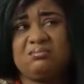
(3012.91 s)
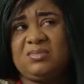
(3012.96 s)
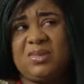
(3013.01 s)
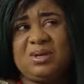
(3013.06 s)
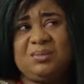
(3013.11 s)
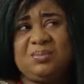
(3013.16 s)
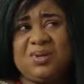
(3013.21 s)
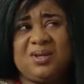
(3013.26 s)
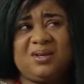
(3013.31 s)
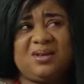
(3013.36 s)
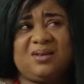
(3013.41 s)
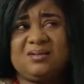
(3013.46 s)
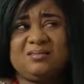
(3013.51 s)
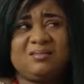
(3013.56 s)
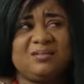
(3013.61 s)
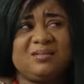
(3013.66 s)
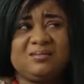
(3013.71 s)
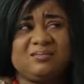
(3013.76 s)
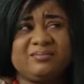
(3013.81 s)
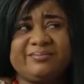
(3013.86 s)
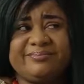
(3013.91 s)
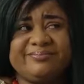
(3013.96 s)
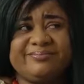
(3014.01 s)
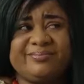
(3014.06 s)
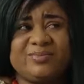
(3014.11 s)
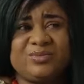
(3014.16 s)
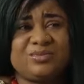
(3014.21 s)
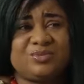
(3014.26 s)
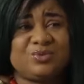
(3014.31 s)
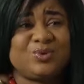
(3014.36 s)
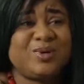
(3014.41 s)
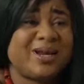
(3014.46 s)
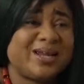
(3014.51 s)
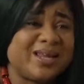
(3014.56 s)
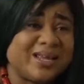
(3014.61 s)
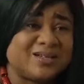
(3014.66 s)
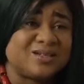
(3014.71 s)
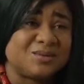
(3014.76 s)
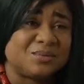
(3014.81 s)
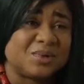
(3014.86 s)
Maybe when I
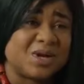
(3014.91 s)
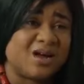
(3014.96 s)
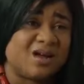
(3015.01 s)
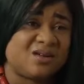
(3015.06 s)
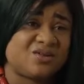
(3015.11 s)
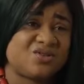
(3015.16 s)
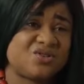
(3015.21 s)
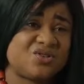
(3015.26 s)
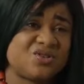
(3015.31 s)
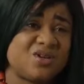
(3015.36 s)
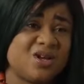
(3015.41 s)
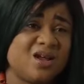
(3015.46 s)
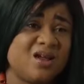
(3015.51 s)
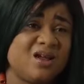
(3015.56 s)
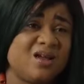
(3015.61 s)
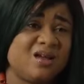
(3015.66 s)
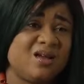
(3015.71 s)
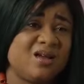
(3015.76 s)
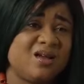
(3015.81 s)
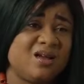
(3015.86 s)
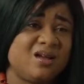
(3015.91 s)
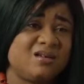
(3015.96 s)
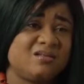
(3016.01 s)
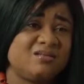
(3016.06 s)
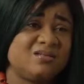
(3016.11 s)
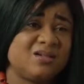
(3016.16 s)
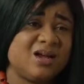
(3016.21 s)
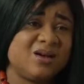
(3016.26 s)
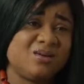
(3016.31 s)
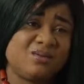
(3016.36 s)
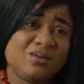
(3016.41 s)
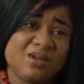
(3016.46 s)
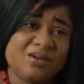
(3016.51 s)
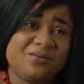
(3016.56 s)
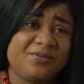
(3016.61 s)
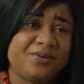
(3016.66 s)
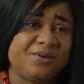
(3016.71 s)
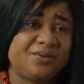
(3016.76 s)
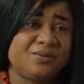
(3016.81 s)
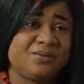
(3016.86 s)
get some cash, I'll
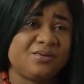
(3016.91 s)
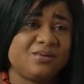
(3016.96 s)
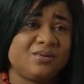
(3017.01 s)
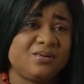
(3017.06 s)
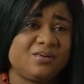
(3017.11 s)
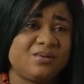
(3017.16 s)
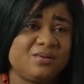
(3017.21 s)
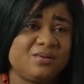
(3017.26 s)
give you.